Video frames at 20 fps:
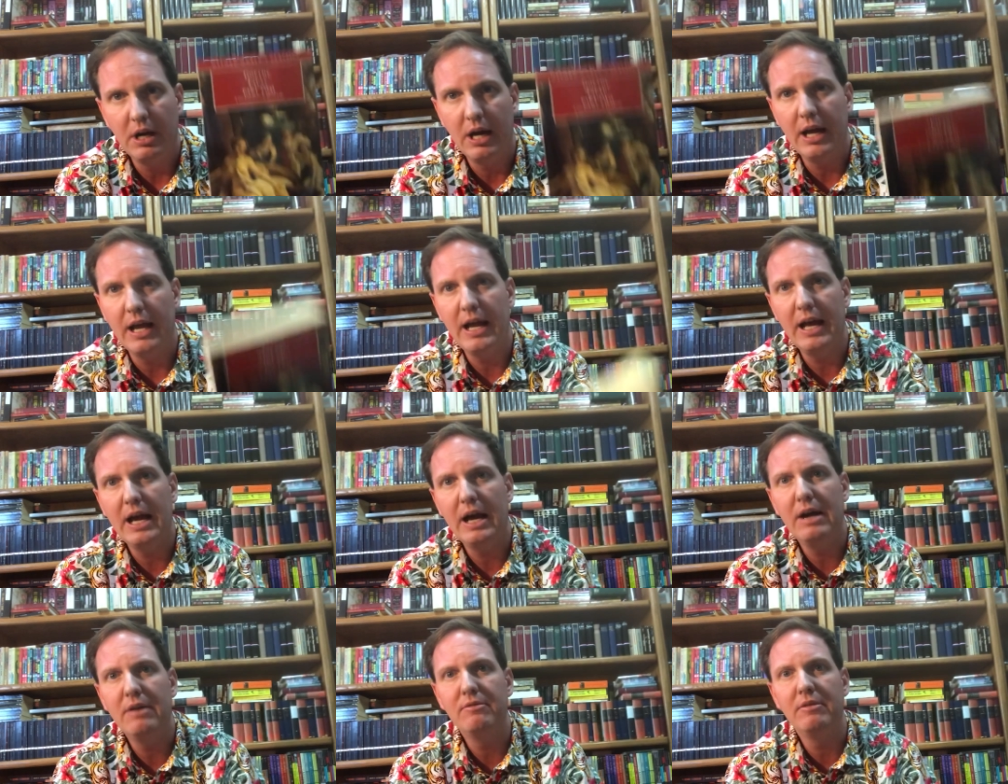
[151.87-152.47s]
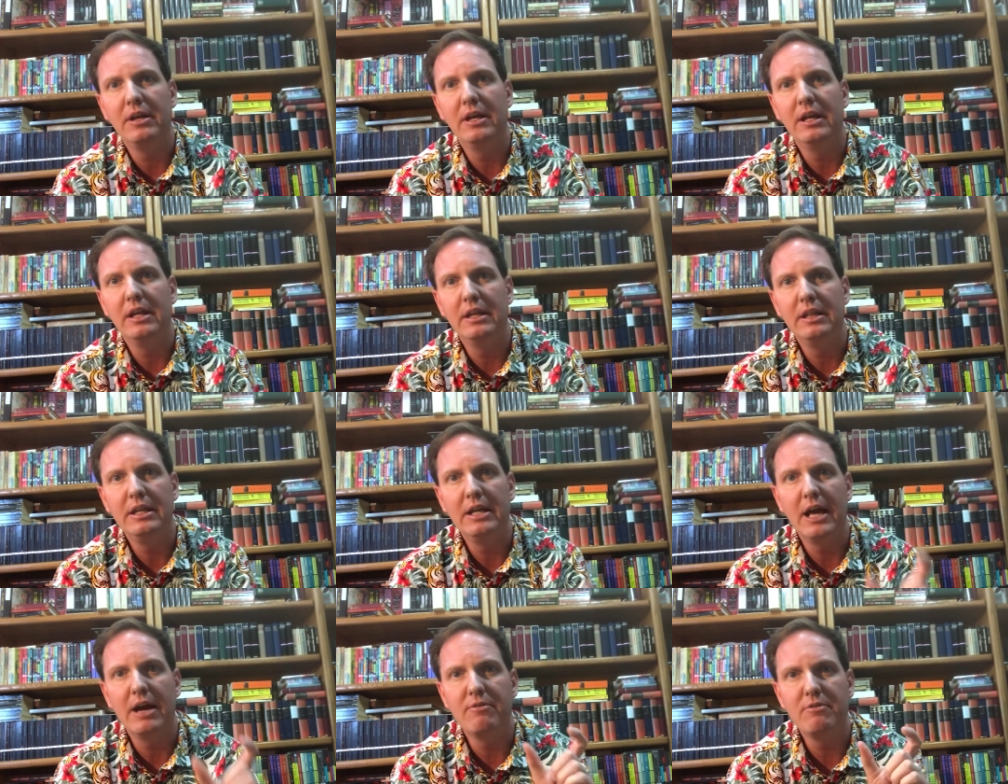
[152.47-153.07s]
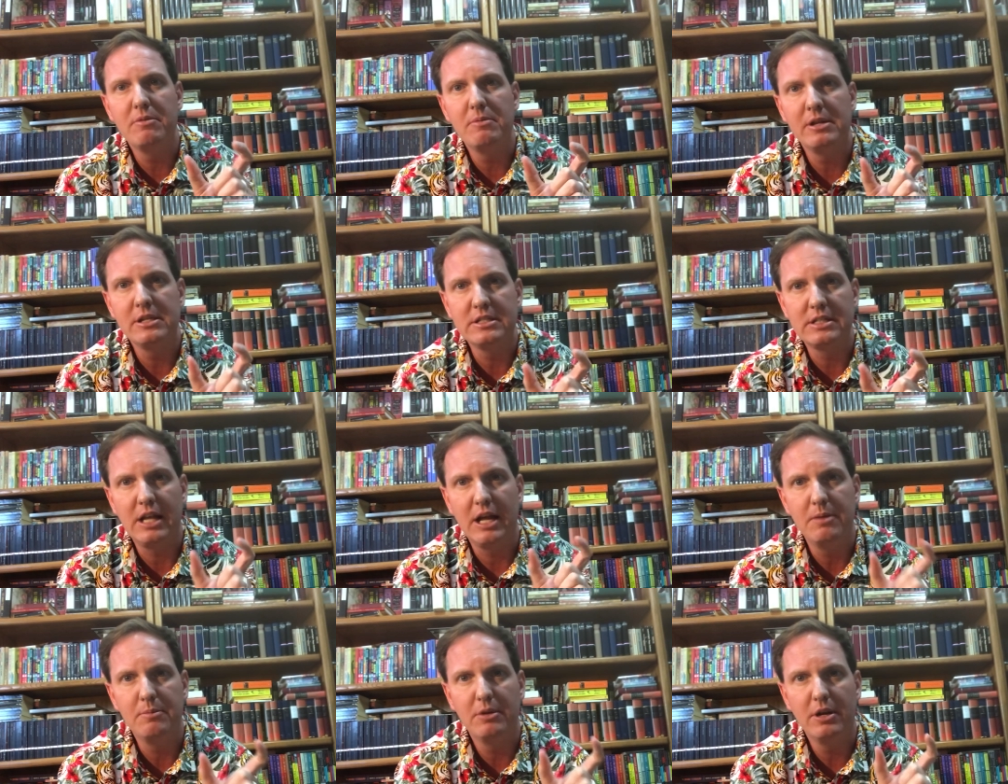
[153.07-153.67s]
I have a, uh, the Everyman's
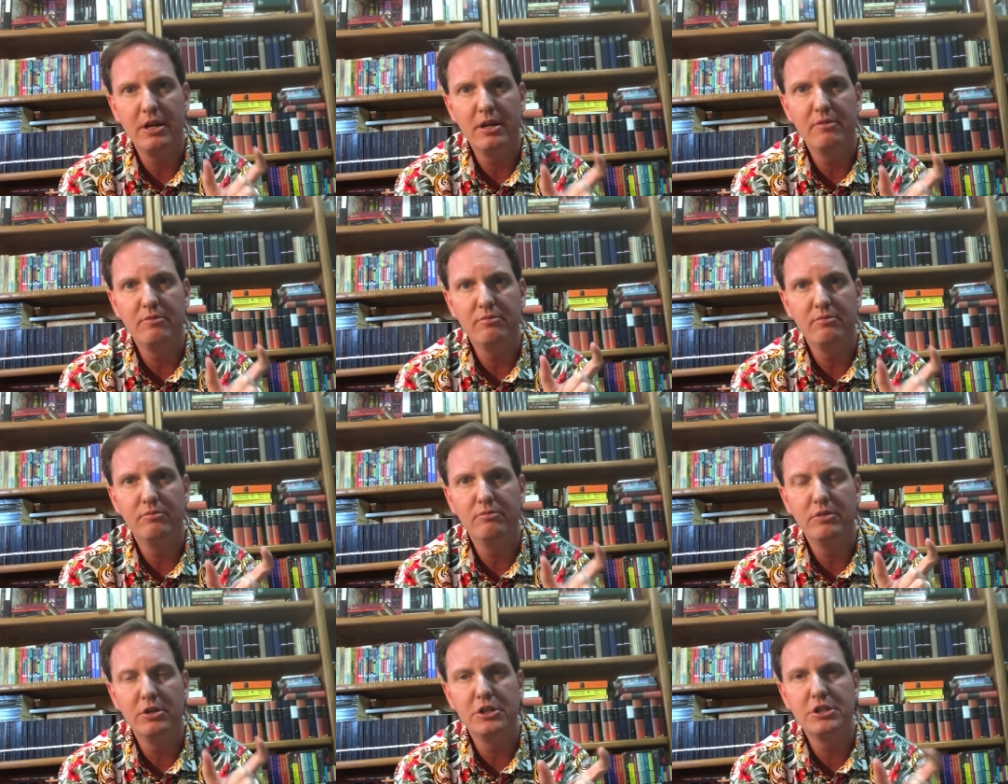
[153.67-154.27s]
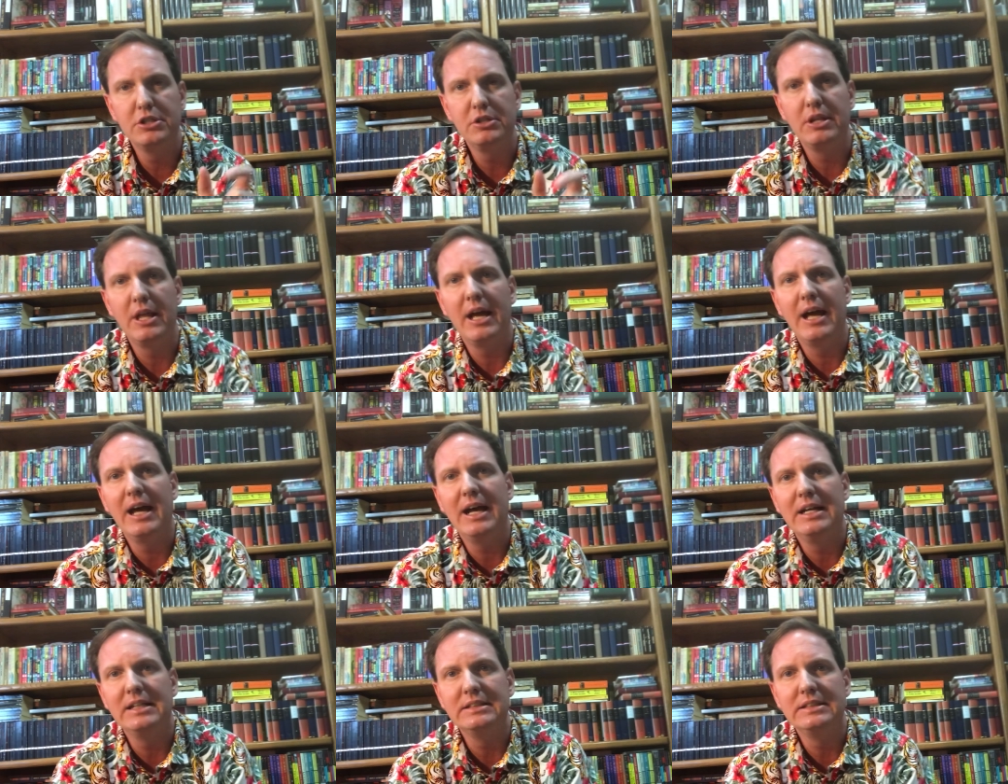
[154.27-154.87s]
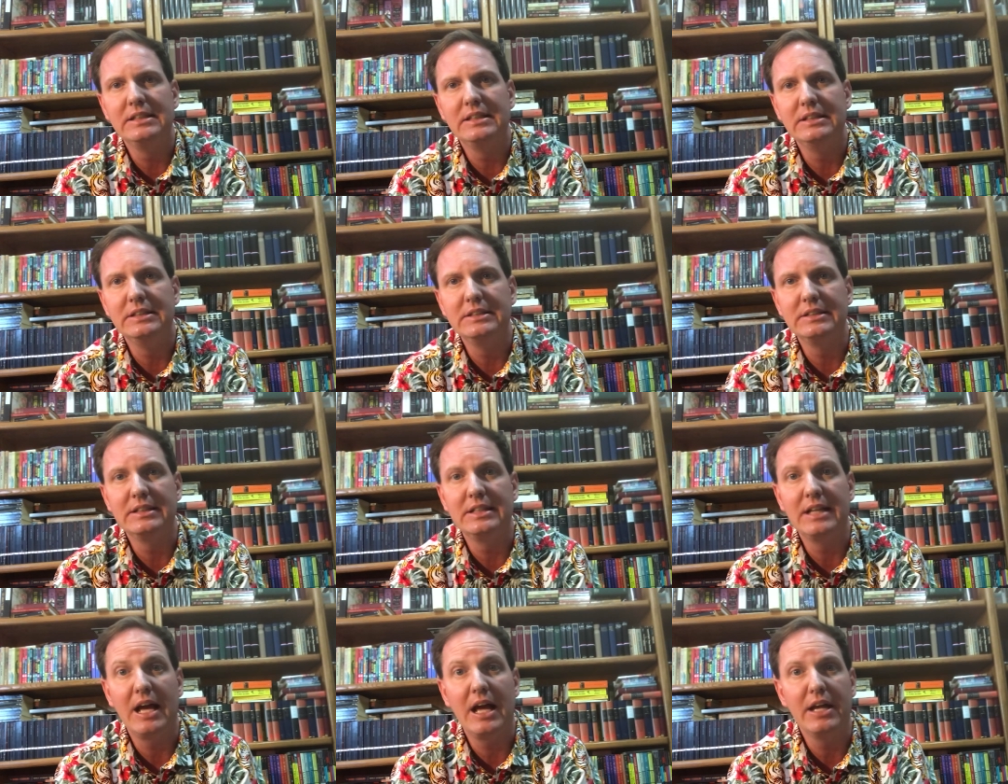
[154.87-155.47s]
Library version that has his
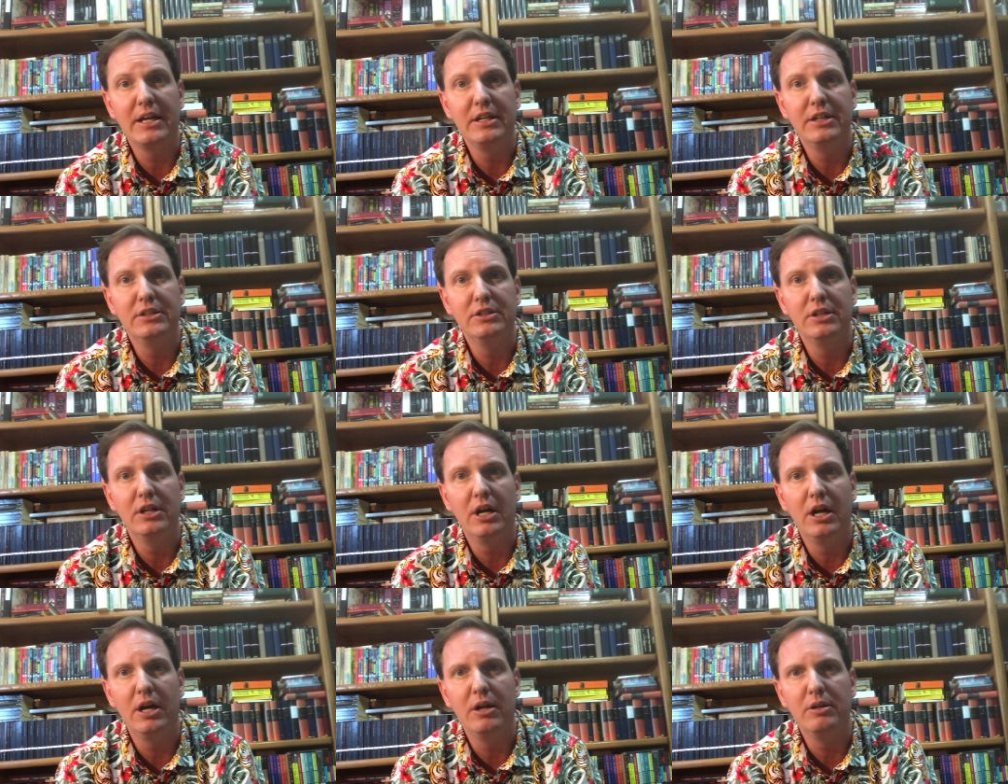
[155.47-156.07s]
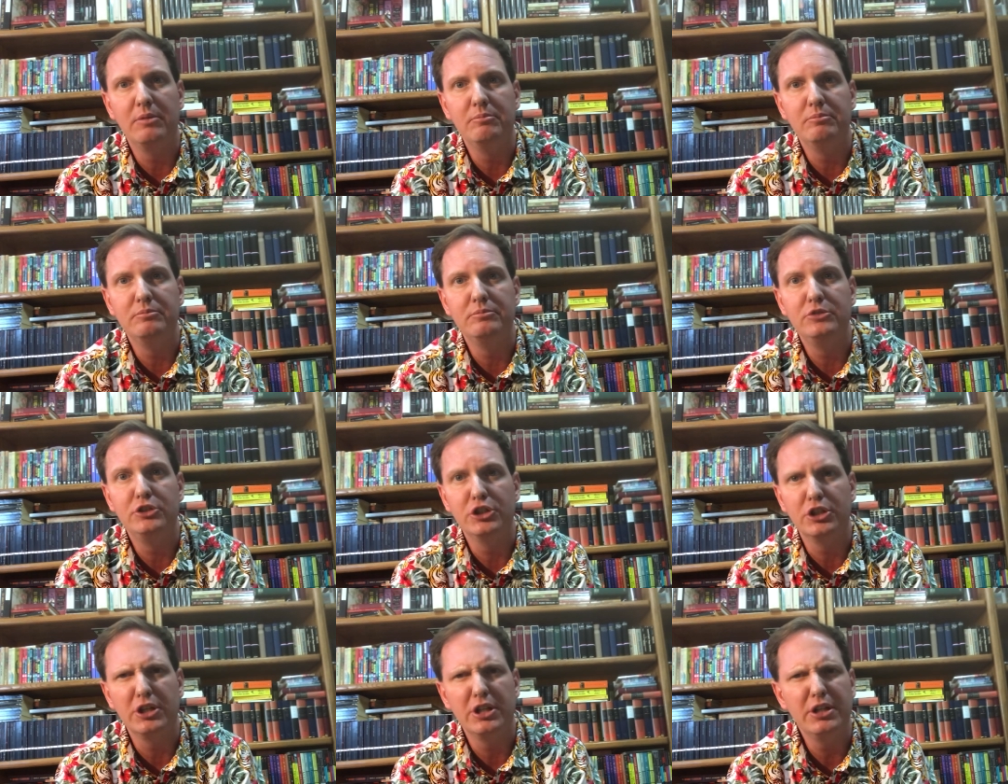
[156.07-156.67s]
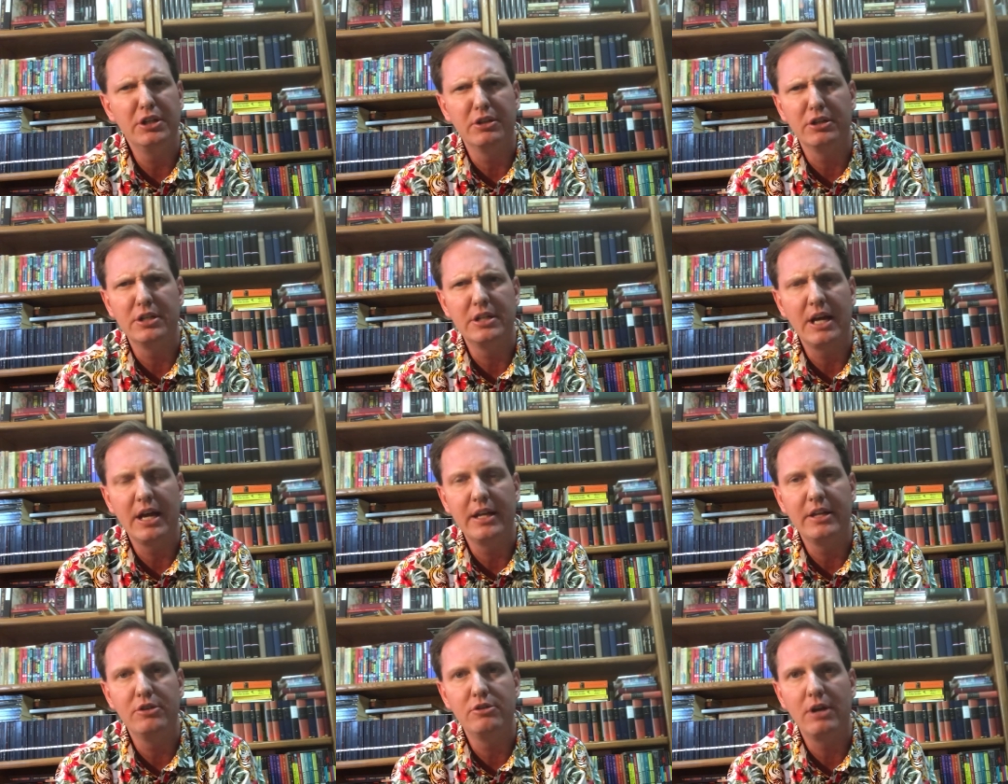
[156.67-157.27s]
Italian um, journey or
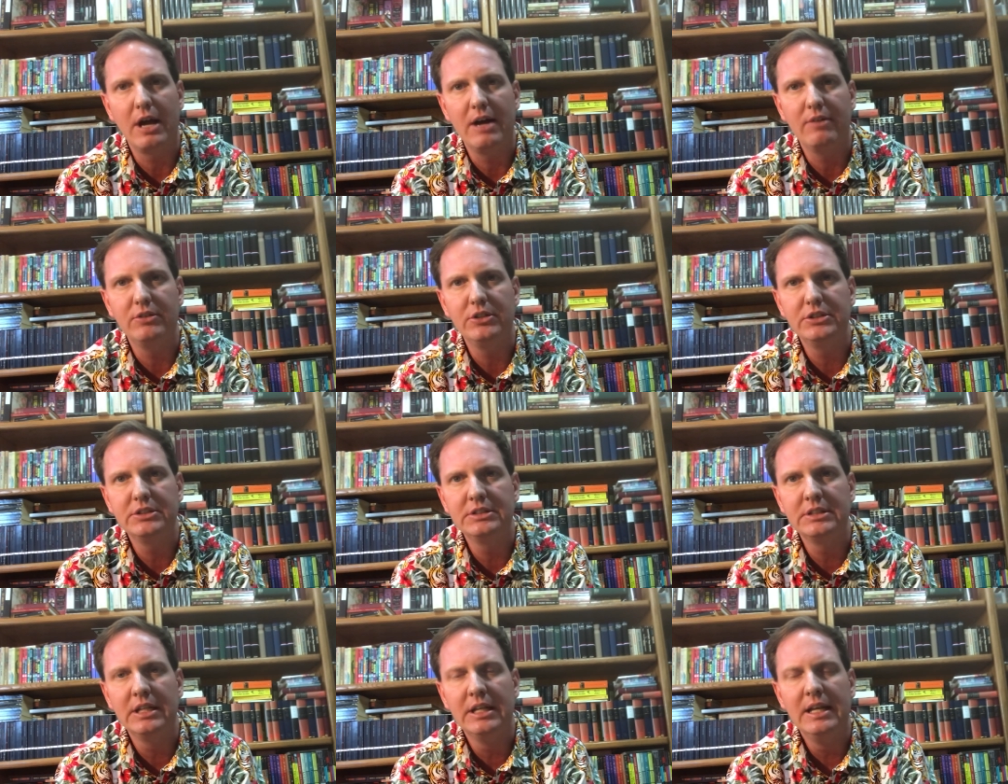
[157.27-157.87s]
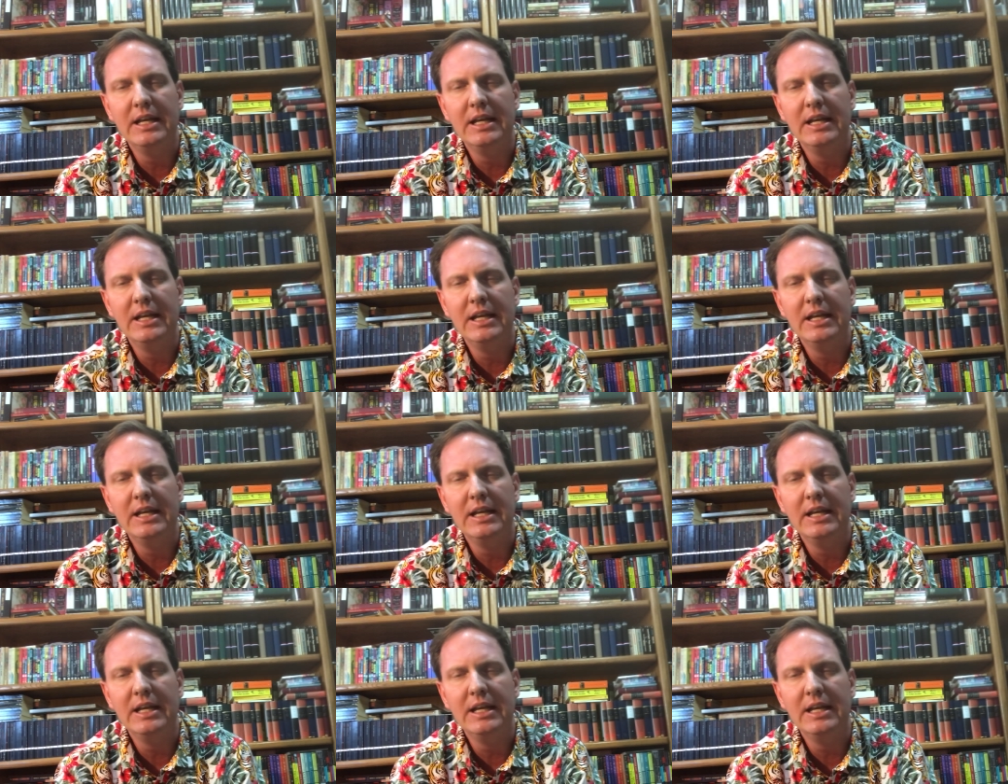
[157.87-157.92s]
Italian travels,